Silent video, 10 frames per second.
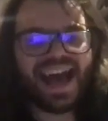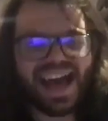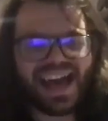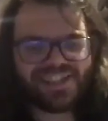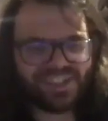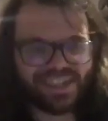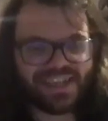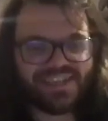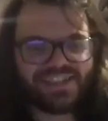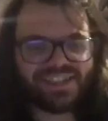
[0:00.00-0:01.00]

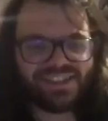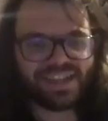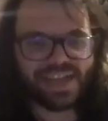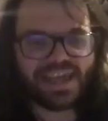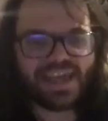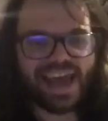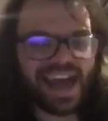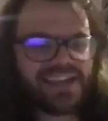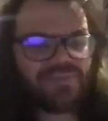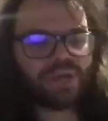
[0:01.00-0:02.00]
actually, suddenly,
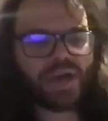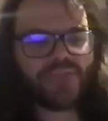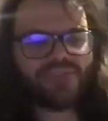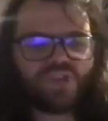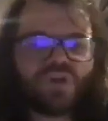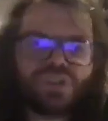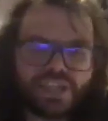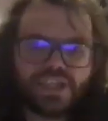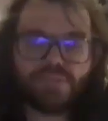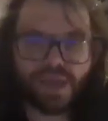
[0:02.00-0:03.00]
Edinburgh have
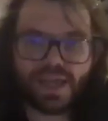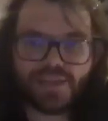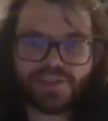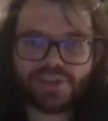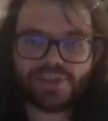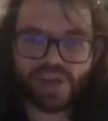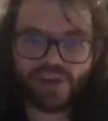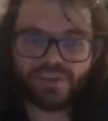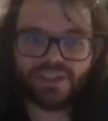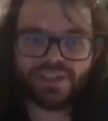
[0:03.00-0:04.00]
13 players
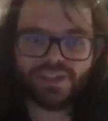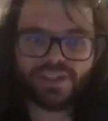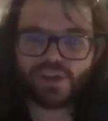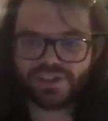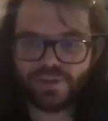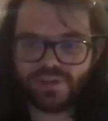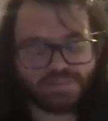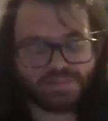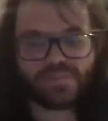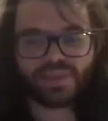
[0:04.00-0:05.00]
currently in the Scotland squad.
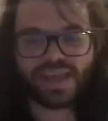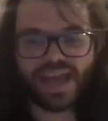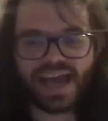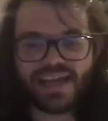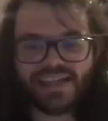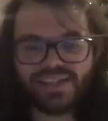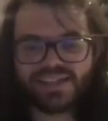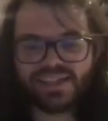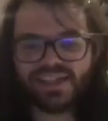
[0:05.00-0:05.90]
And